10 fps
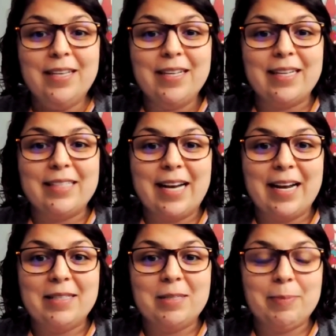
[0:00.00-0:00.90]
Because I
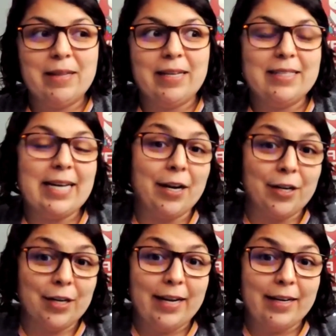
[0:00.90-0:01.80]
had spent the
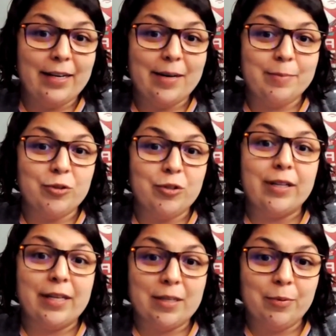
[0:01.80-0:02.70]
entire night
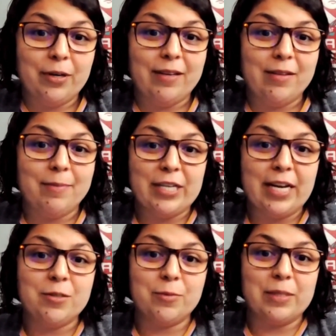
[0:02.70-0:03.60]
struggling to breathe. My
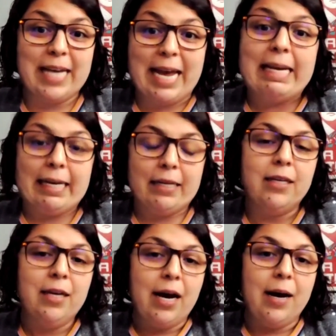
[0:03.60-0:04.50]
chest was aching
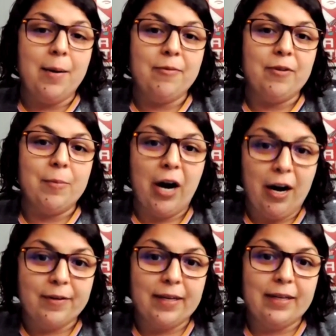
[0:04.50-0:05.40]
from
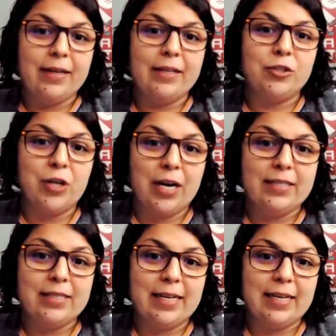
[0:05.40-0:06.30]
coughing and
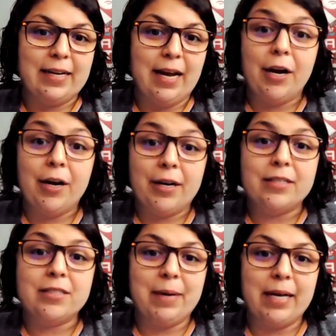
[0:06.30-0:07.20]
trying to get air
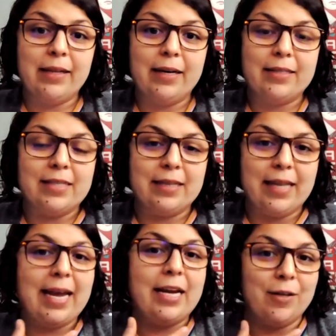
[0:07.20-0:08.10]
into my lungs. And
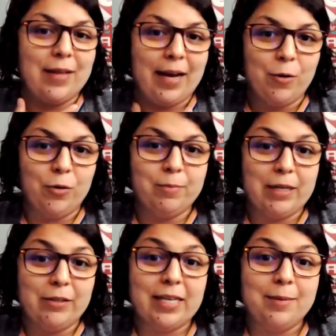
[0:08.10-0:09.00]
laying on that cold
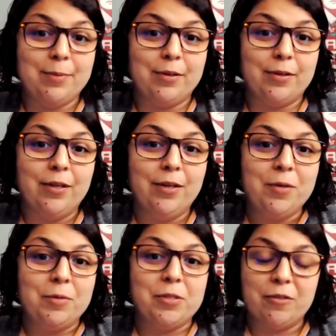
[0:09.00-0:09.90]
metal table
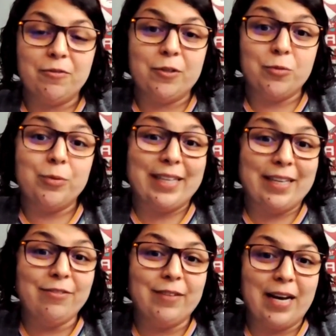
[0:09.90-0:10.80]
was the first
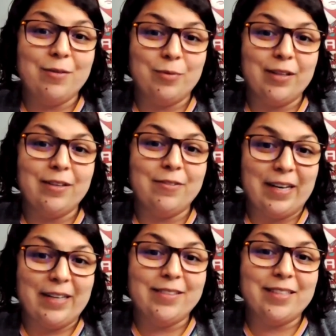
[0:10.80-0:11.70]
relief I really
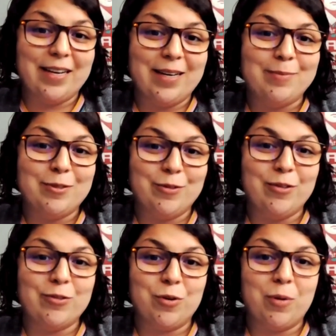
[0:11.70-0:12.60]
felt to
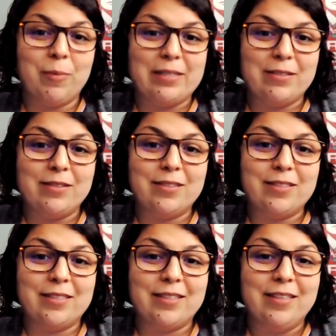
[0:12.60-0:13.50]
those sore
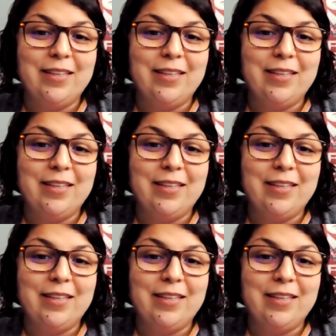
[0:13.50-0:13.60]
muscles. And